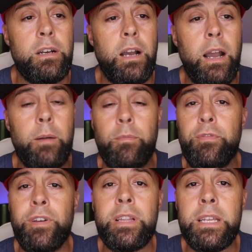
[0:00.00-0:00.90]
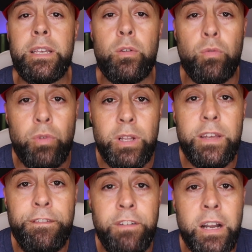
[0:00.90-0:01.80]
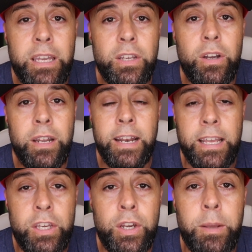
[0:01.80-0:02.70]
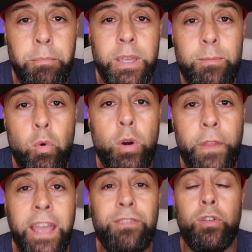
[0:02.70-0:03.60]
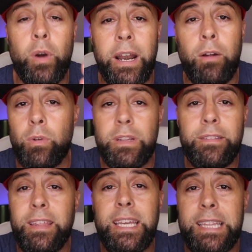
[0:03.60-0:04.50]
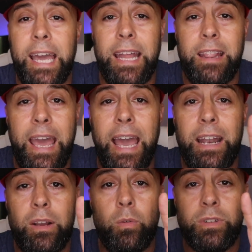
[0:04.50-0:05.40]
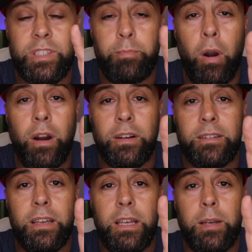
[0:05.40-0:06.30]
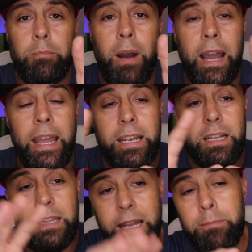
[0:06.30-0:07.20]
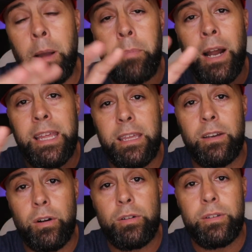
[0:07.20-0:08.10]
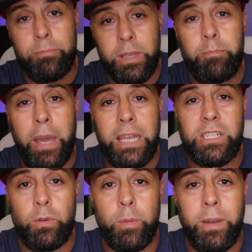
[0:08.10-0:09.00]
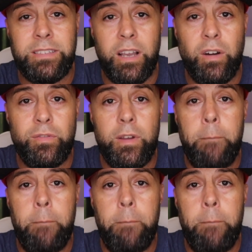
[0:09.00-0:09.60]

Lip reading: I'm feeling really fucking good, and I couldn't be more thankful. And I really think that was sparked by letting my body heal, being patient with myself,